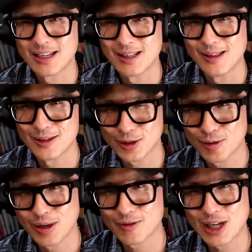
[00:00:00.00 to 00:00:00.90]
there's a
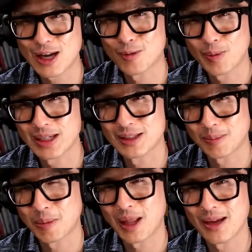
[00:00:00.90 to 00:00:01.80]
creative child waiting to
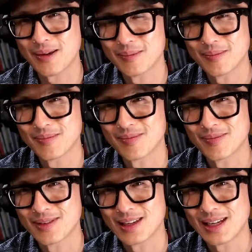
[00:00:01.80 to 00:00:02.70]
play.
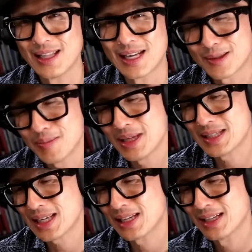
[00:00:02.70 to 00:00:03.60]
And that's me
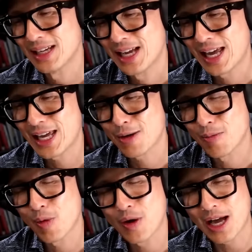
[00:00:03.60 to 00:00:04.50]
saying, hey,
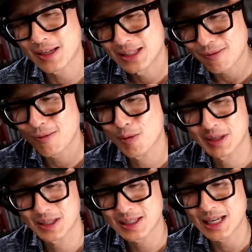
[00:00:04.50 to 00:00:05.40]
we're not different, we're
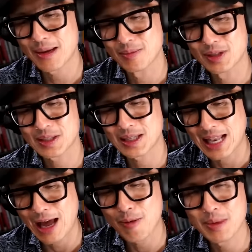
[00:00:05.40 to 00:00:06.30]
the same. Just
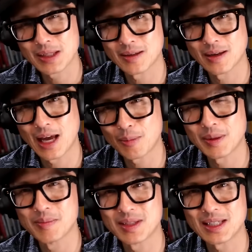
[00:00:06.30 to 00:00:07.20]
allow me to help
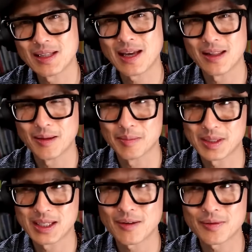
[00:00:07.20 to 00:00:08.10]
them see that in
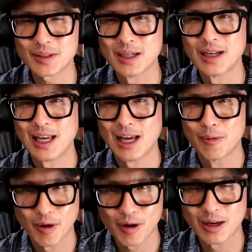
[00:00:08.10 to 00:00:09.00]
themselves, and
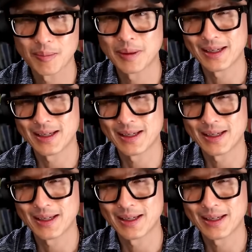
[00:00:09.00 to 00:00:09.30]
we're all going to play